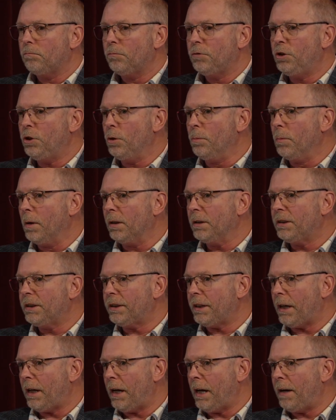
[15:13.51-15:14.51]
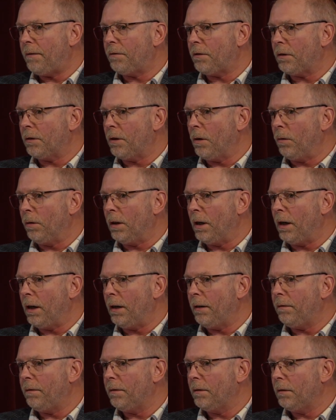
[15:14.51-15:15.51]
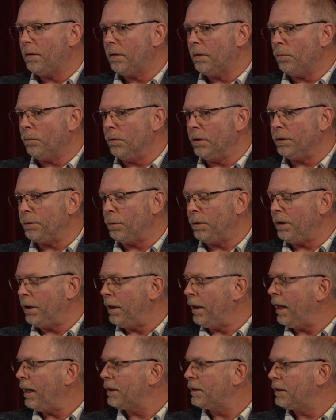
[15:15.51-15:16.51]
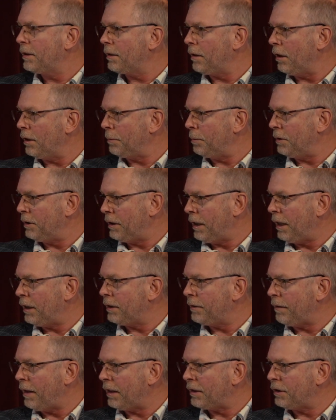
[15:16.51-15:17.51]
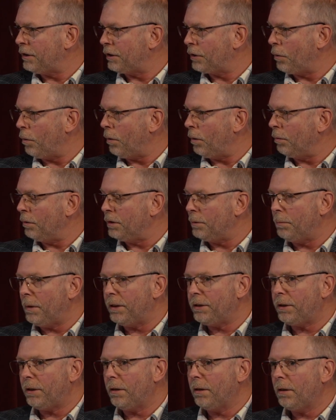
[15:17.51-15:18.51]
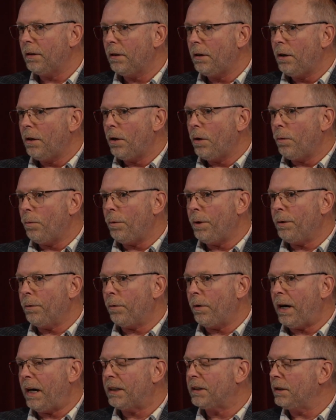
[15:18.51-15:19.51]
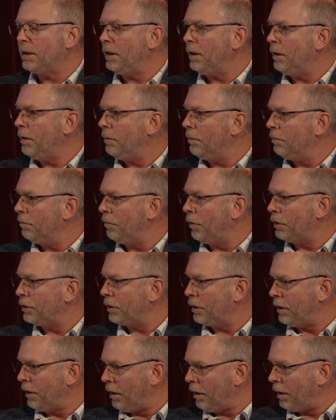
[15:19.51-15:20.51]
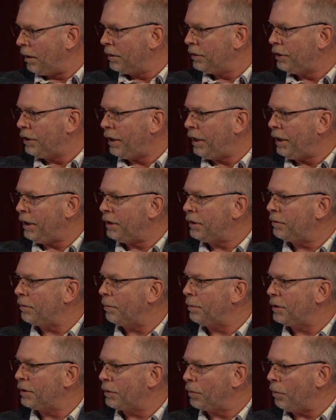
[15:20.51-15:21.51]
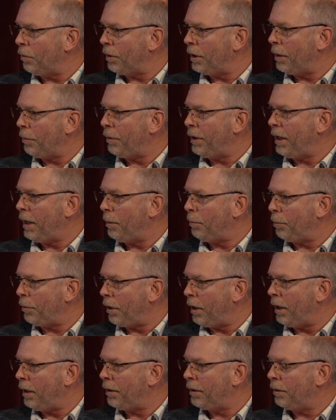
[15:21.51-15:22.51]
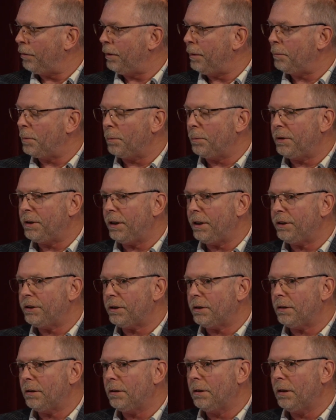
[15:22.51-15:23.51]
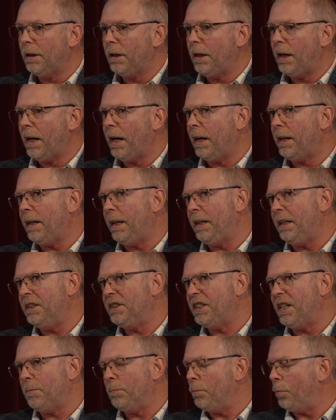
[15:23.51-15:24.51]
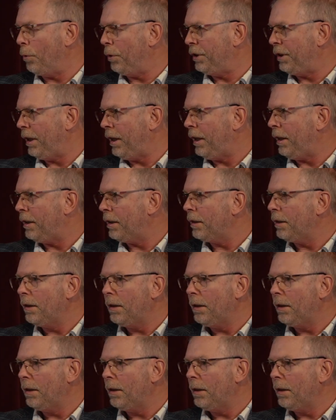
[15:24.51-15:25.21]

two months after go live was when the next customer satisfaction score was measured. We were actually virtually unchanged from the score that we had prior to implementation at 87.8.